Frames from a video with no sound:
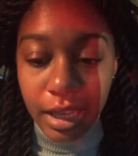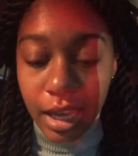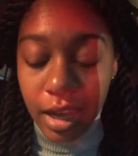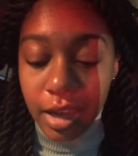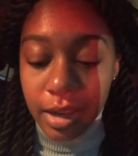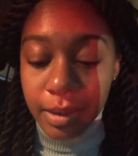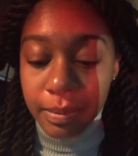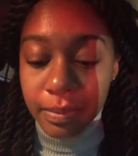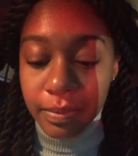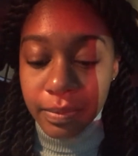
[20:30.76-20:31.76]

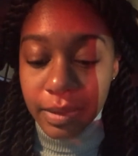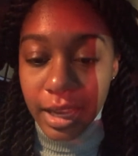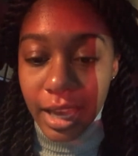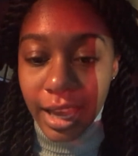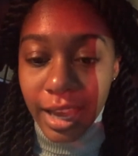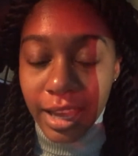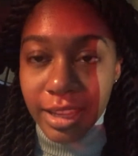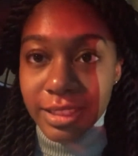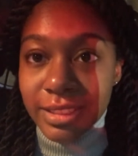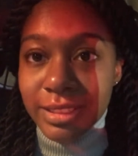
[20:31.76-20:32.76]

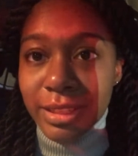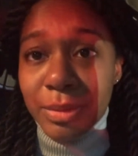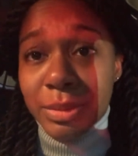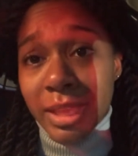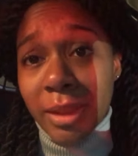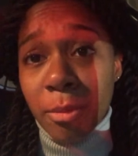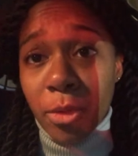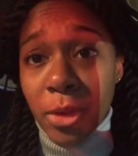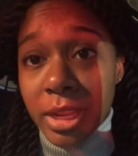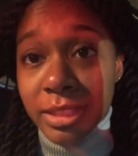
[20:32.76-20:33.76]
and it was kind of
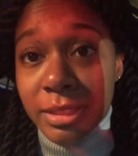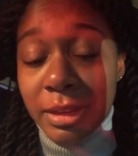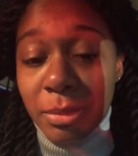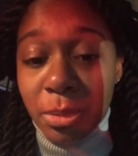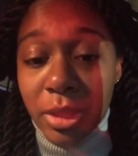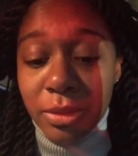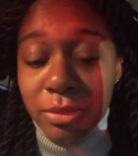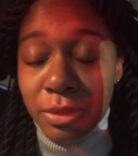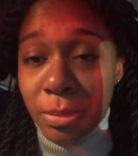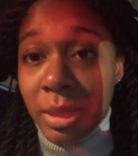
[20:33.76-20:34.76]
boring, so I didn't bother
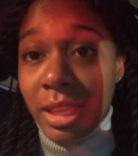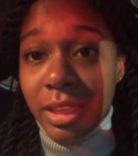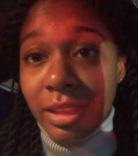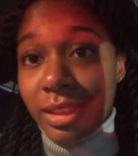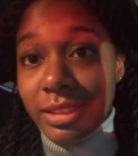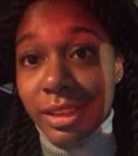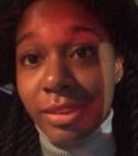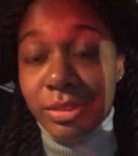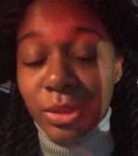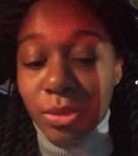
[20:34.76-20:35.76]
filming it because I
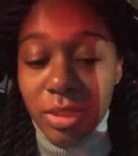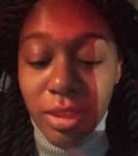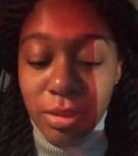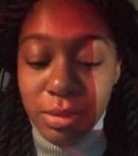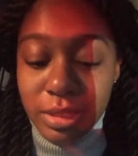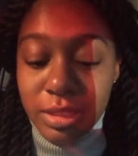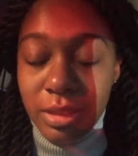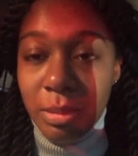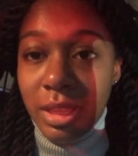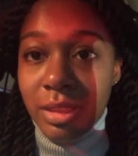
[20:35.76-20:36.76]
don't think you want to see
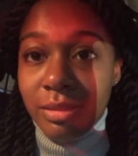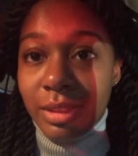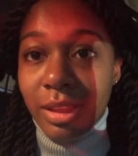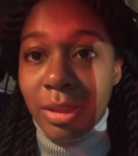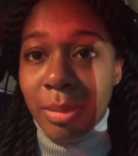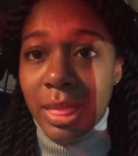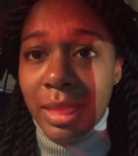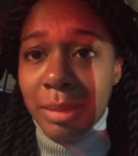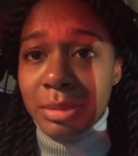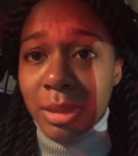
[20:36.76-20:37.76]
me on my
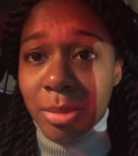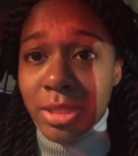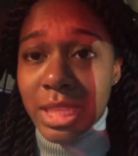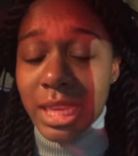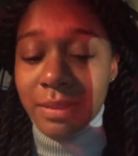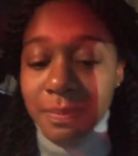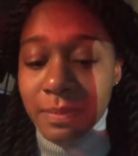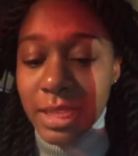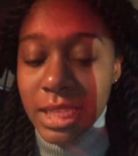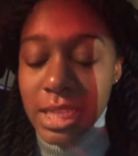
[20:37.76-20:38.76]
laptop all day.
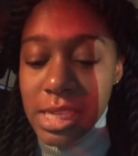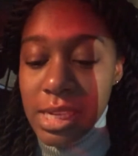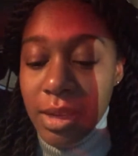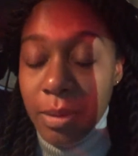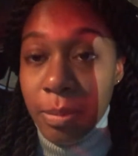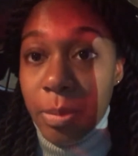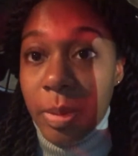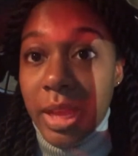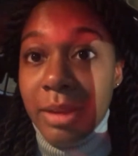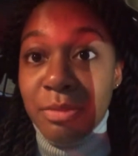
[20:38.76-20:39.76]

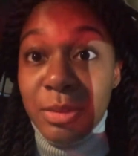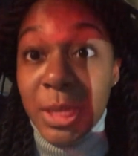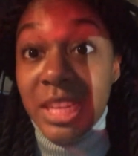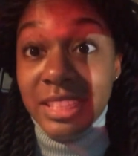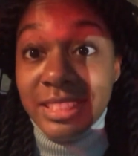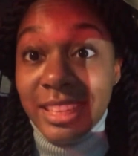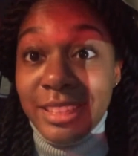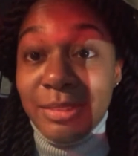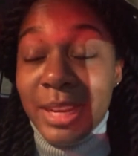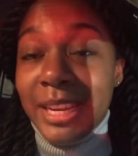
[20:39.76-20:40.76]
But I'm very
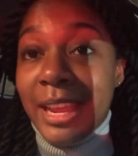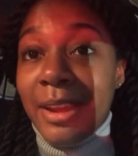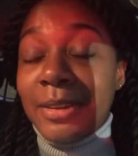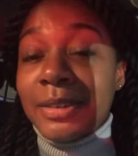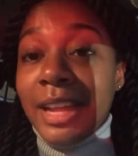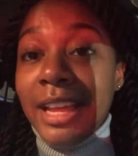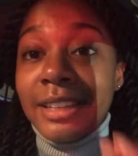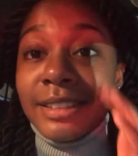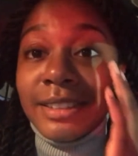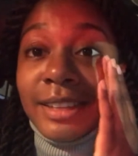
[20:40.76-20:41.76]
excited right now, and